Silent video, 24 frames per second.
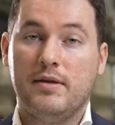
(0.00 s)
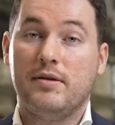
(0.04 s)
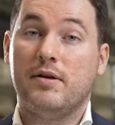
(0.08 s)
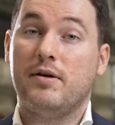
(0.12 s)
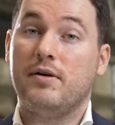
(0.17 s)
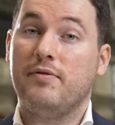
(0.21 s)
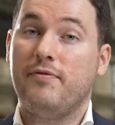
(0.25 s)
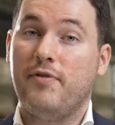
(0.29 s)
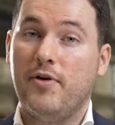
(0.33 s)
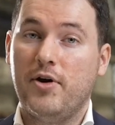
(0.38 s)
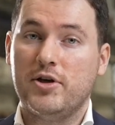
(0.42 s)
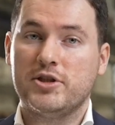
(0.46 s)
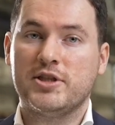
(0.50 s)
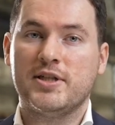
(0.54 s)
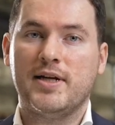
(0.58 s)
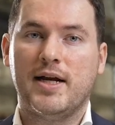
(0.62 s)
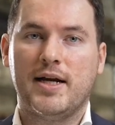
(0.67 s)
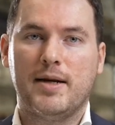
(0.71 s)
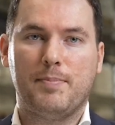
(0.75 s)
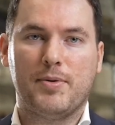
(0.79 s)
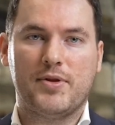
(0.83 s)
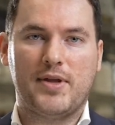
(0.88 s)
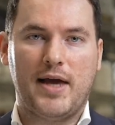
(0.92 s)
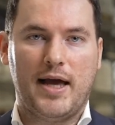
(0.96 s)
The
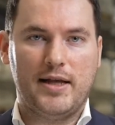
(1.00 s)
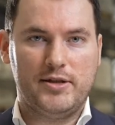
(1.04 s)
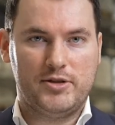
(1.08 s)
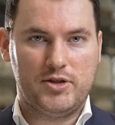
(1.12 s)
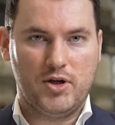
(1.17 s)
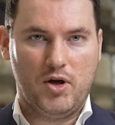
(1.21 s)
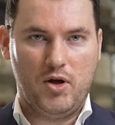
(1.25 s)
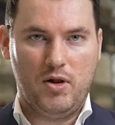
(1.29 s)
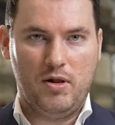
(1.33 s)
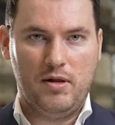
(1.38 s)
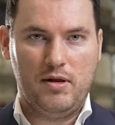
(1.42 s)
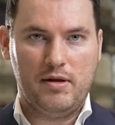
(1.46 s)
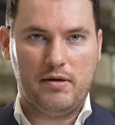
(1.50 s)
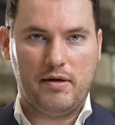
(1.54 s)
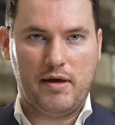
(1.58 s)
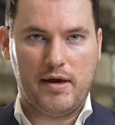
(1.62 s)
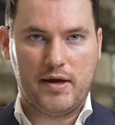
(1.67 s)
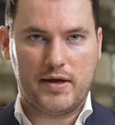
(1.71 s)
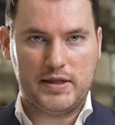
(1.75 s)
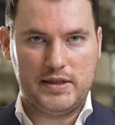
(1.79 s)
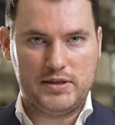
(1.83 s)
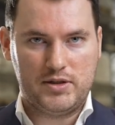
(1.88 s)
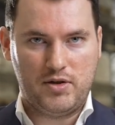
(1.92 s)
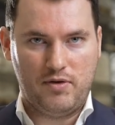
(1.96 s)
reversionary potential
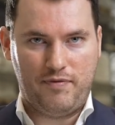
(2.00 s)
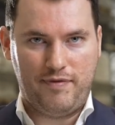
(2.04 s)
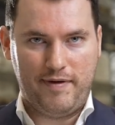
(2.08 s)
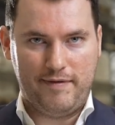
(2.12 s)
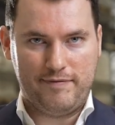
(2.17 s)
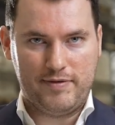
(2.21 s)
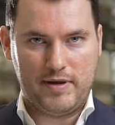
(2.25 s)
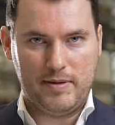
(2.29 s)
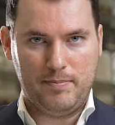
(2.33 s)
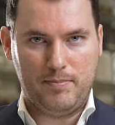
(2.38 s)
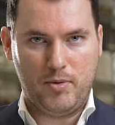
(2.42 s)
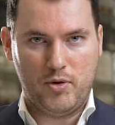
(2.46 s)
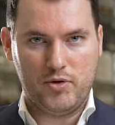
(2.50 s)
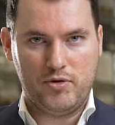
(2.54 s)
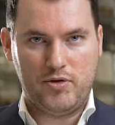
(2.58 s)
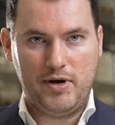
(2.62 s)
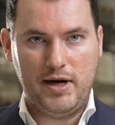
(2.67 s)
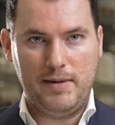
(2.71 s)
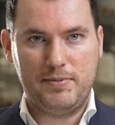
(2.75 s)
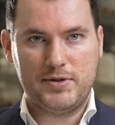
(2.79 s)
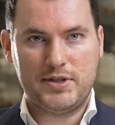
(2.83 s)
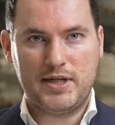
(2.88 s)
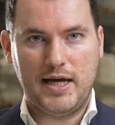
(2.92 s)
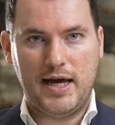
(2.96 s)
increased to
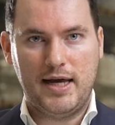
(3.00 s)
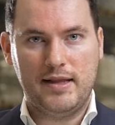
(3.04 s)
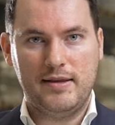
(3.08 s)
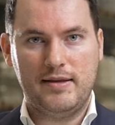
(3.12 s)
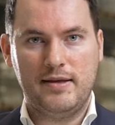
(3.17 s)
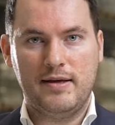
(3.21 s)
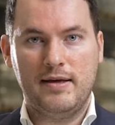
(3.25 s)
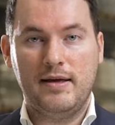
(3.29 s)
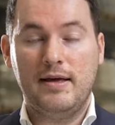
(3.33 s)
15.3%,